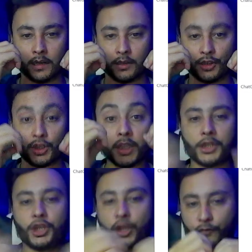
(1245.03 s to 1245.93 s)

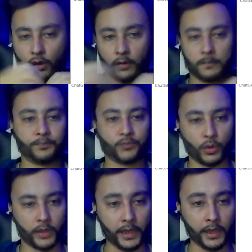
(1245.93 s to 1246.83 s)
searching for.
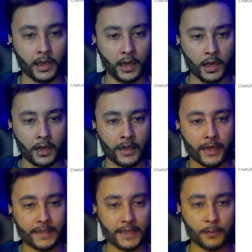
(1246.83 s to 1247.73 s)
Okay,
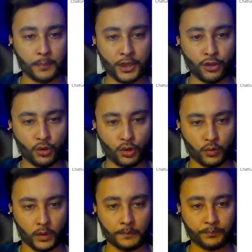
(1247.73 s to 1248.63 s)
it says please choose
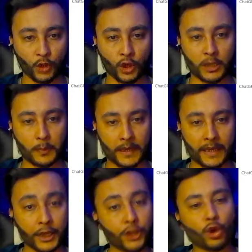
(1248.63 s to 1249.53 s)
one or
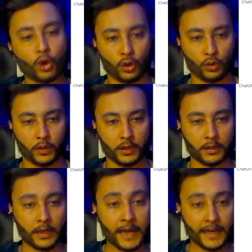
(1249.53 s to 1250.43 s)
explain in your own
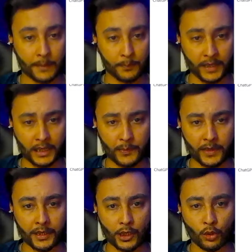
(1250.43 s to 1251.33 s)
words. Complete
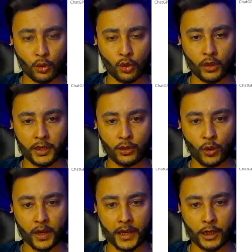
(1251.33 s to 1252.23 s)
beginner, no coding,
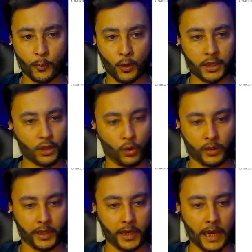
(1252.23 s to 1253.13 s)
no AI robotics.
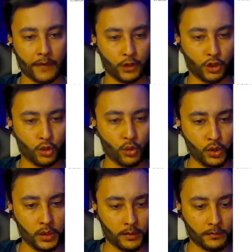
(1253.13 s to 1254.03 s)
Okay, I will
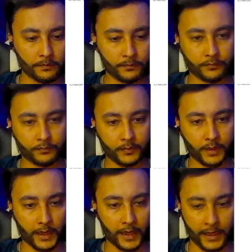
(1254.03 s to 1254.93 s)
choose
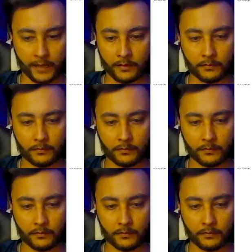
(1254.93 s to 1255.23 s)
A.